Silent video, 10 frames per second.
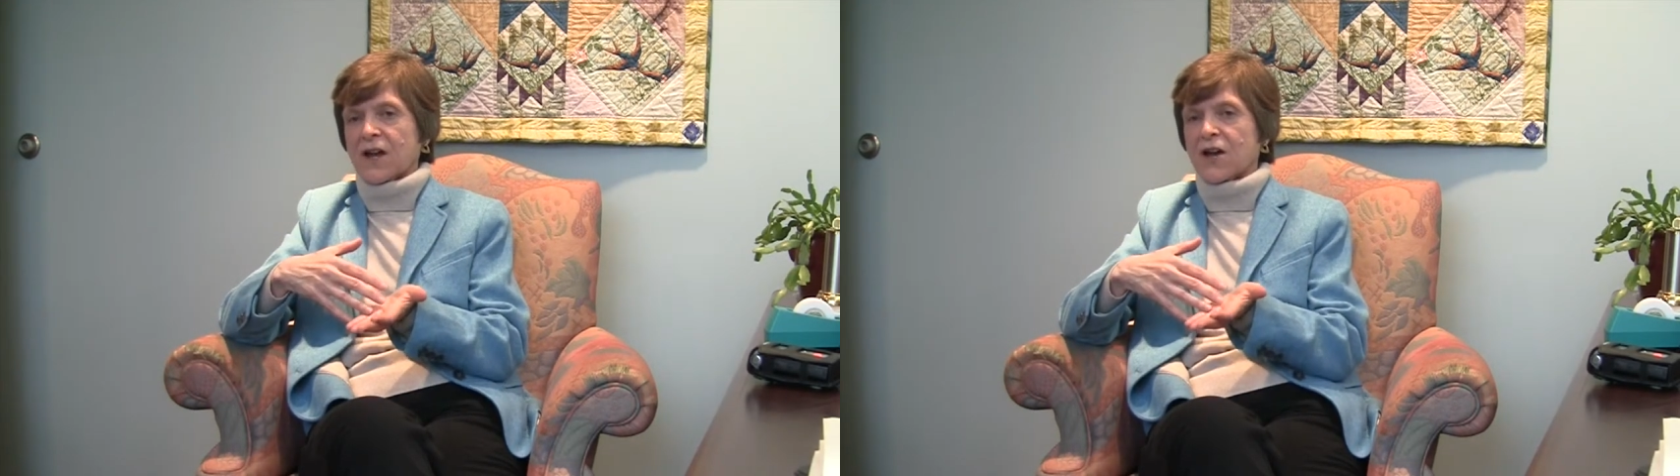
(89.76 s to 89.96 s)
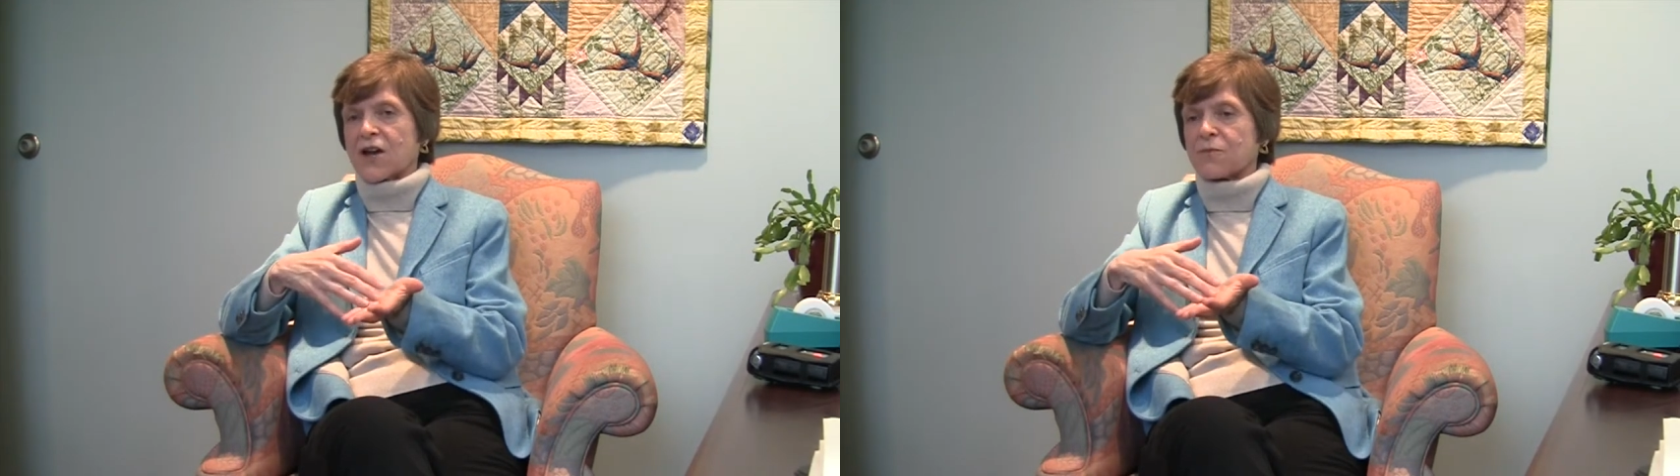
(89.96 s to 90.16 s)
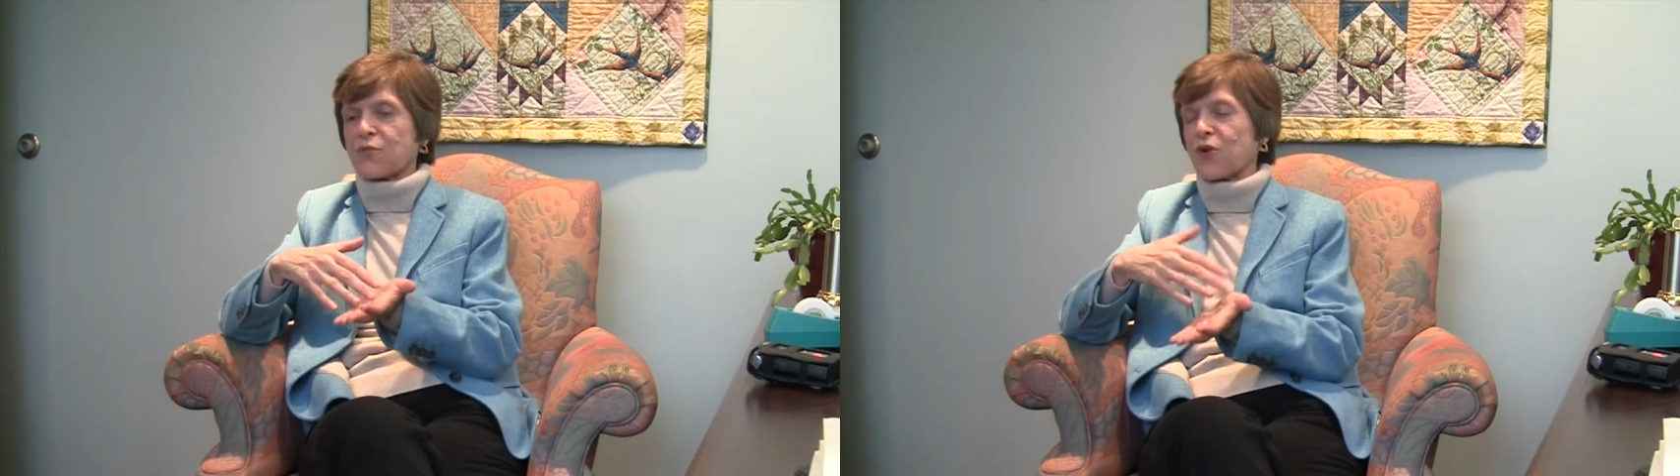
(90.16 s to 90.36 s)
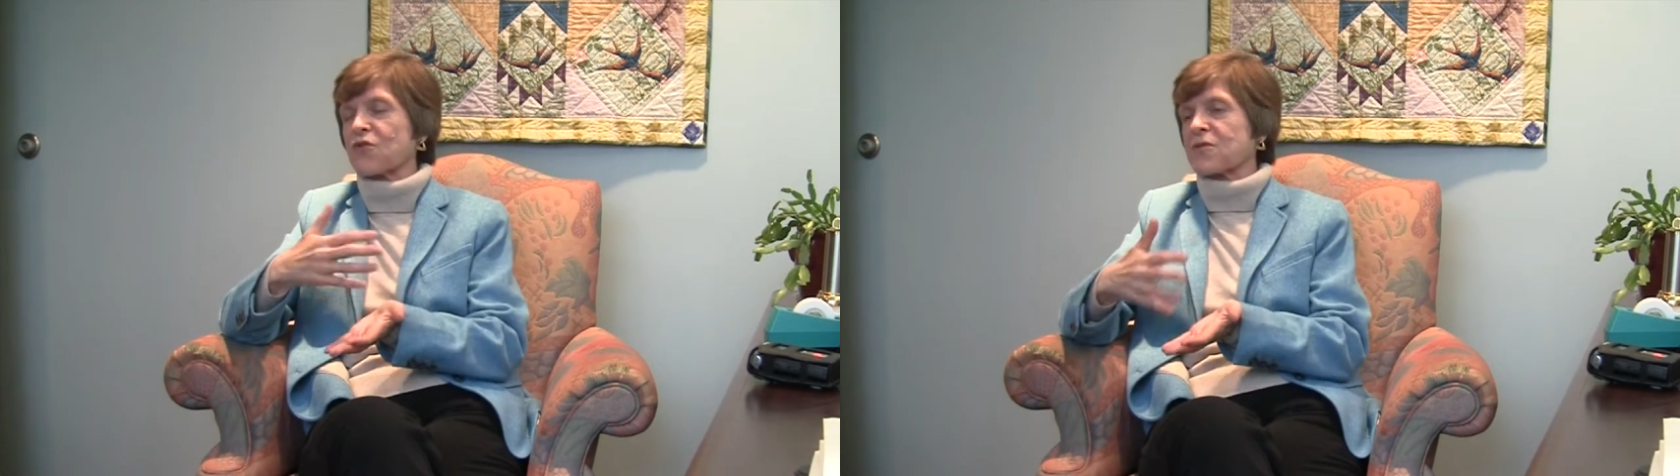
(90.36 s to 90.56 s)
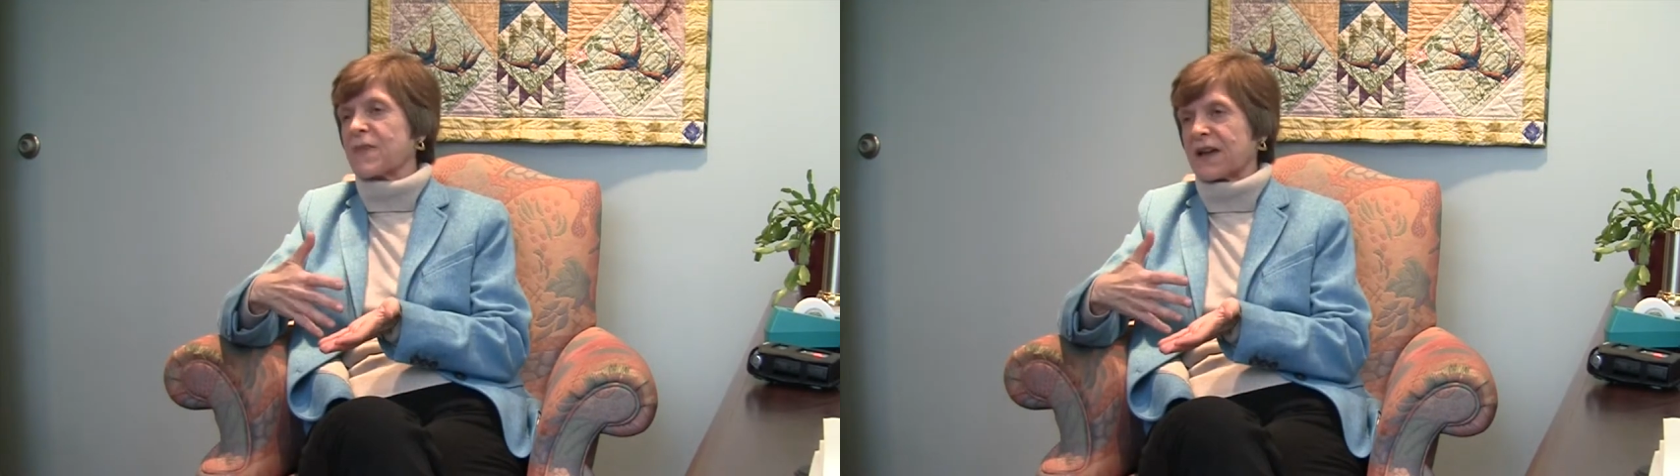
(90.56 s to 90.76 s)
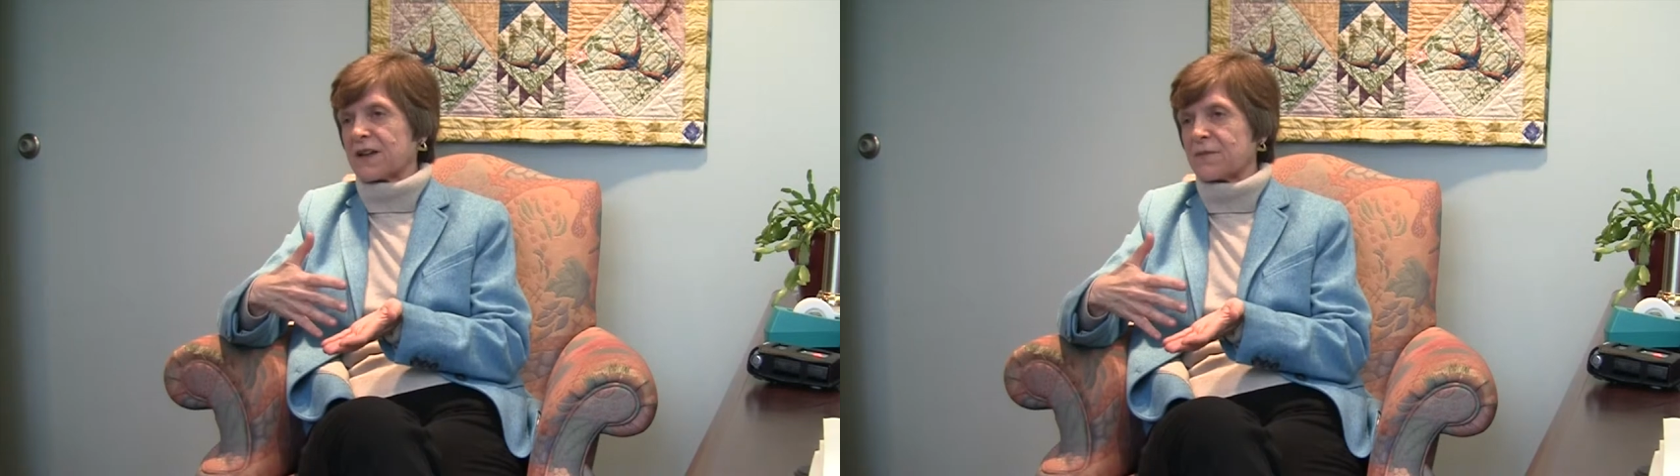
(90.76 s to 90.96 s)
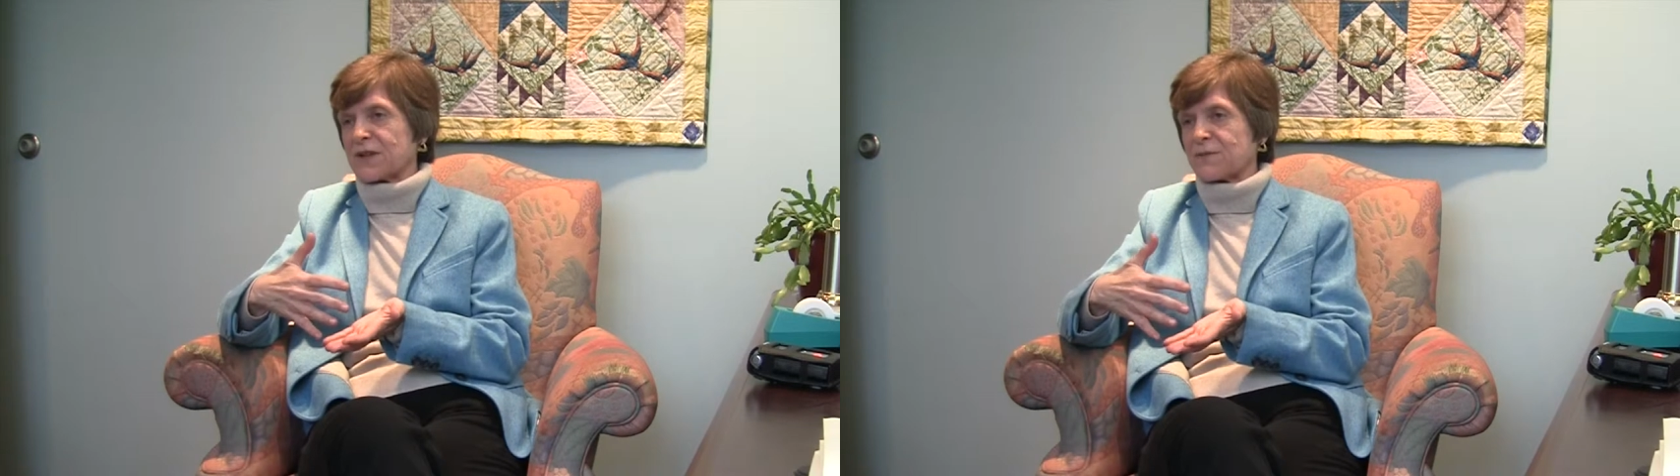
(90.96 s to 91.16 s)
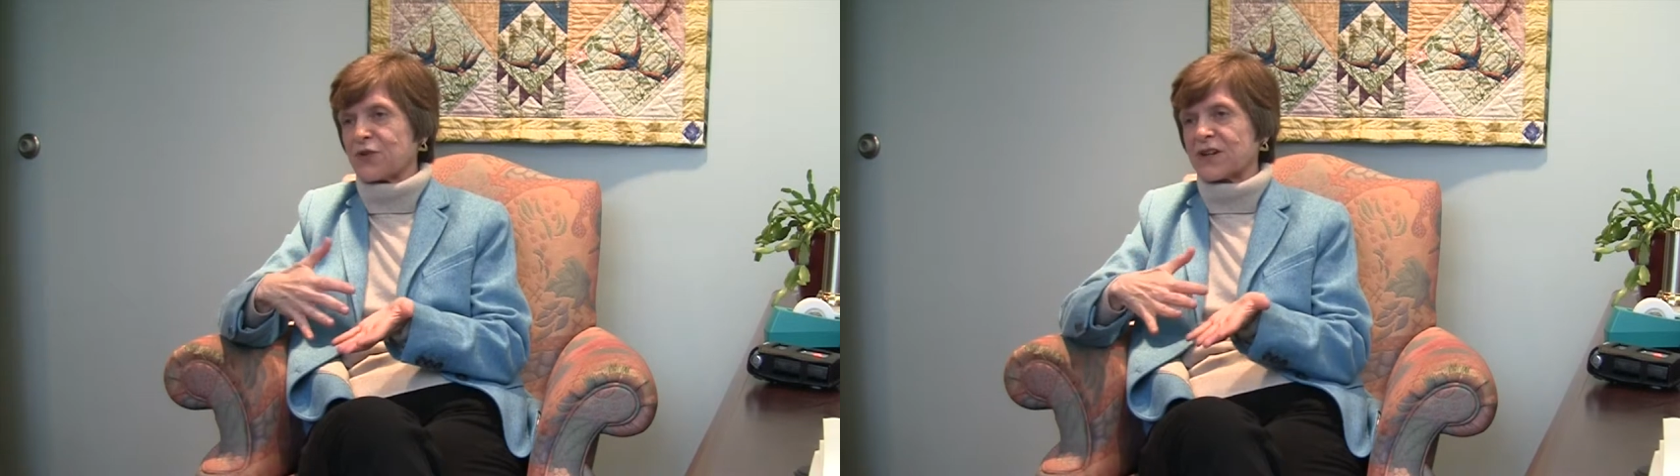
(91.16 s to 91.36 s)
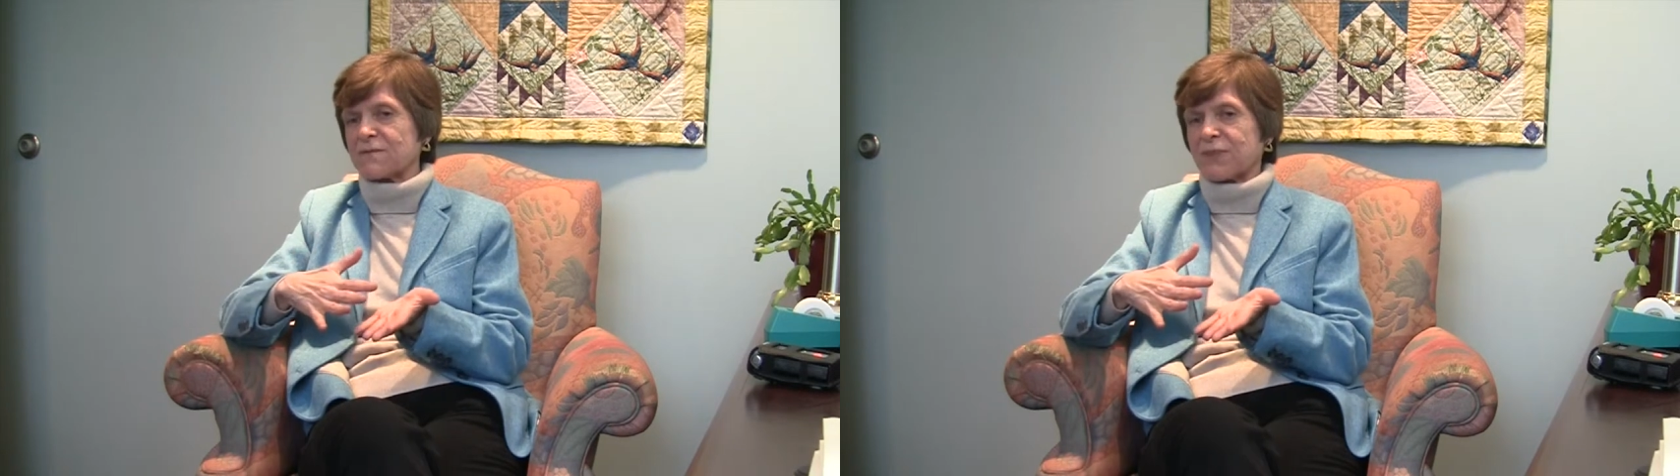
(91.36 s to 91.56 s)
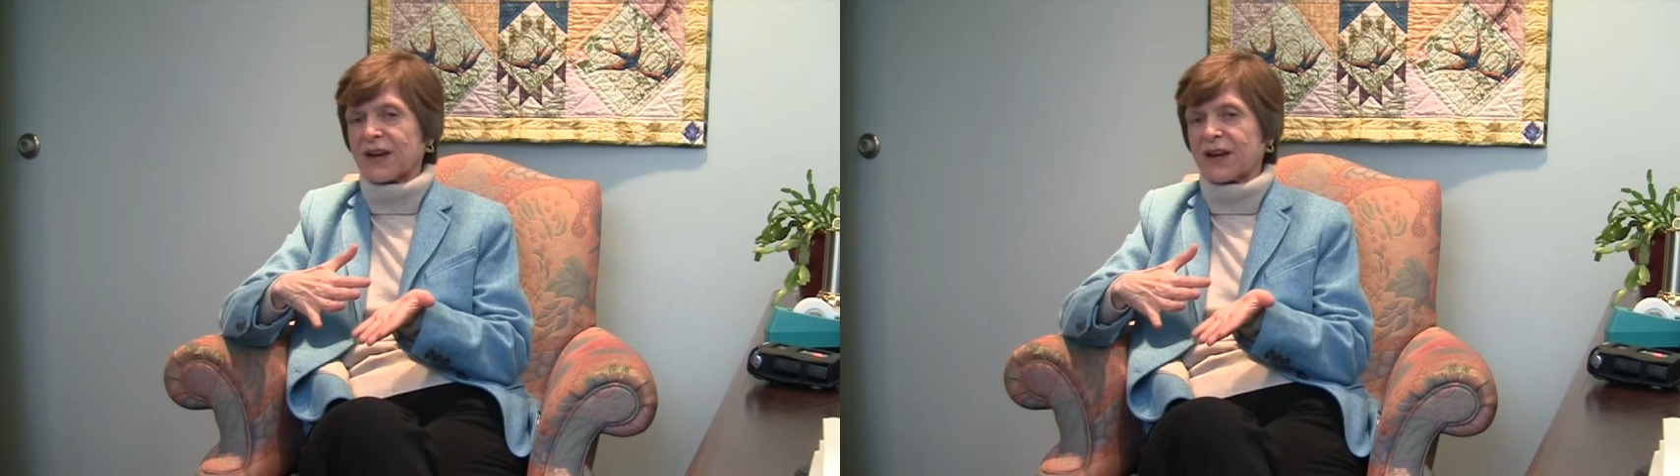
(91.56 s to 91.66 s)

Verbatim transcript: uh, program element put in